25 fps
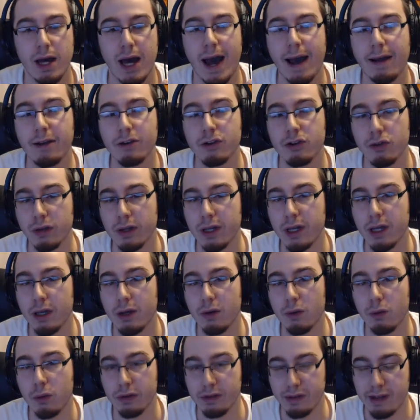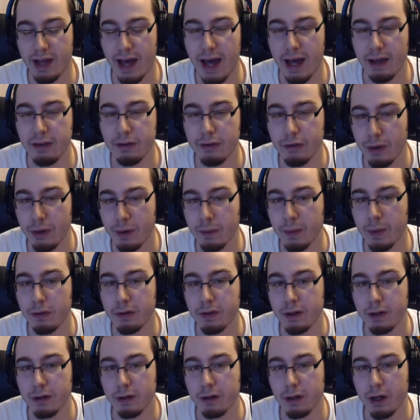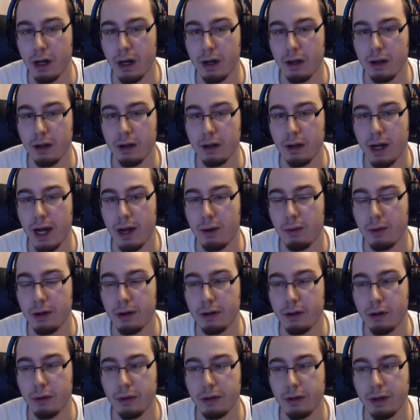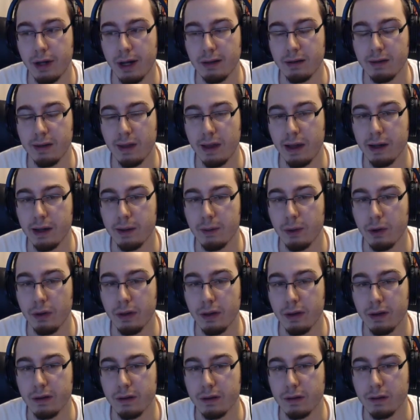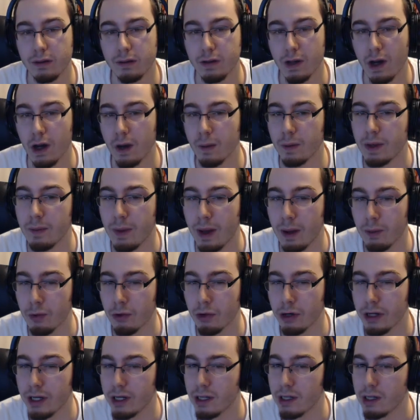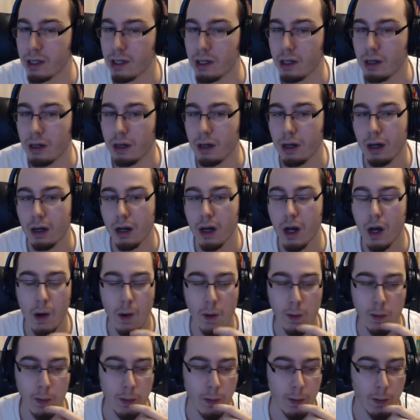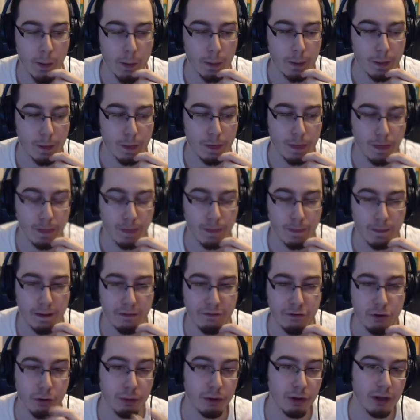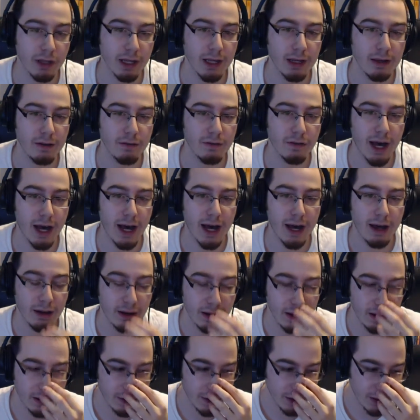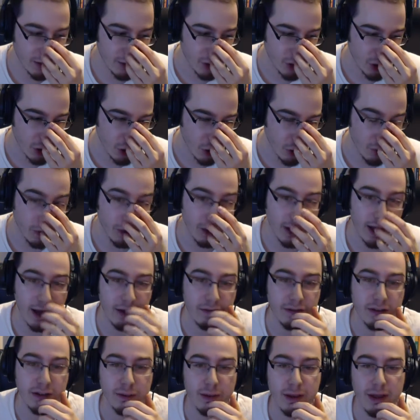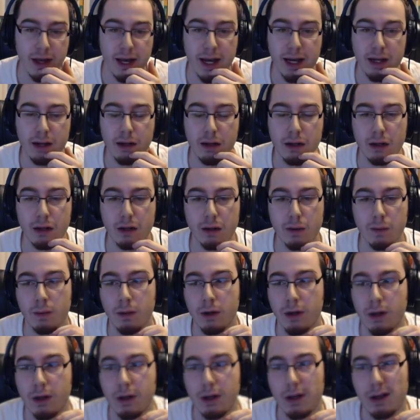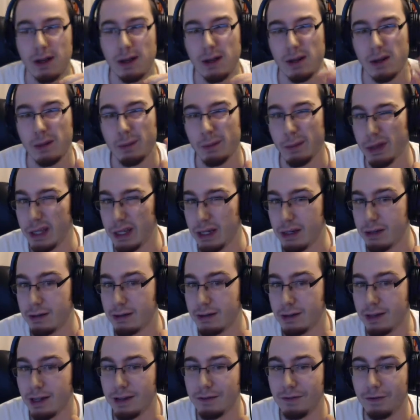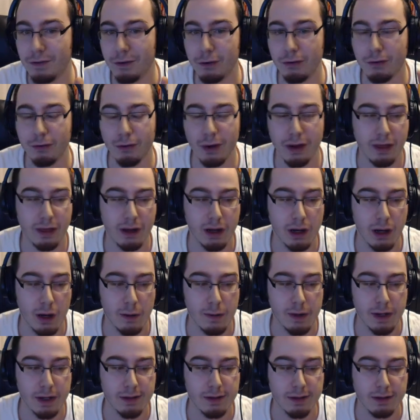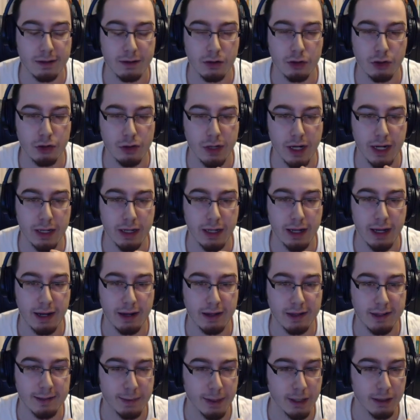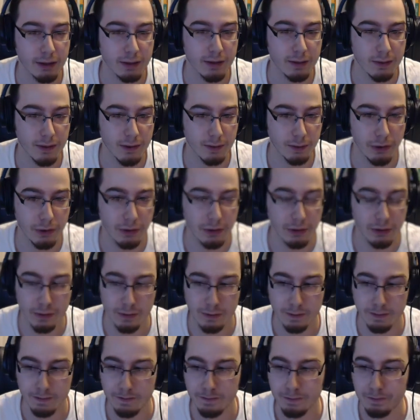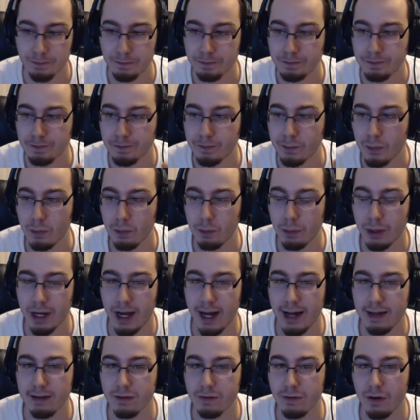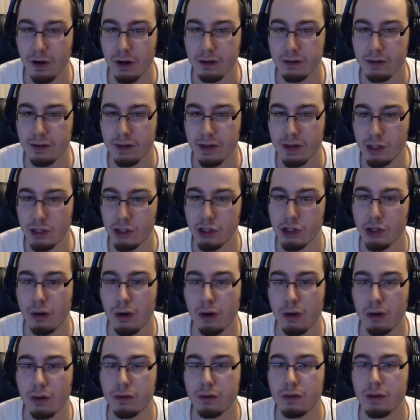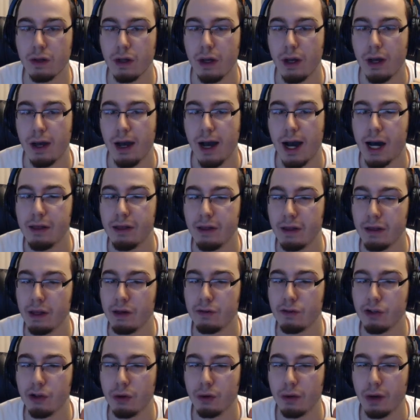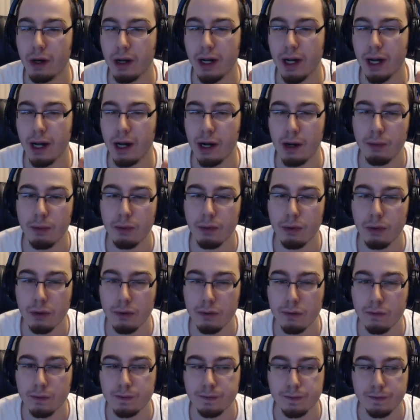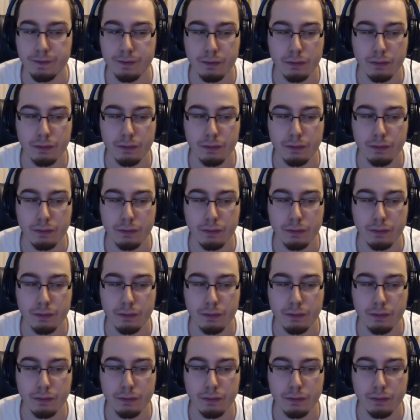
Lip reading: actually was answering Milton or not. I want to know what you guys think about this zombie memory. If you believe that this show will have some of that, please, if you've read the comics, try to kind of spare some spoilers. But as far this show goes, I think they've shown a couple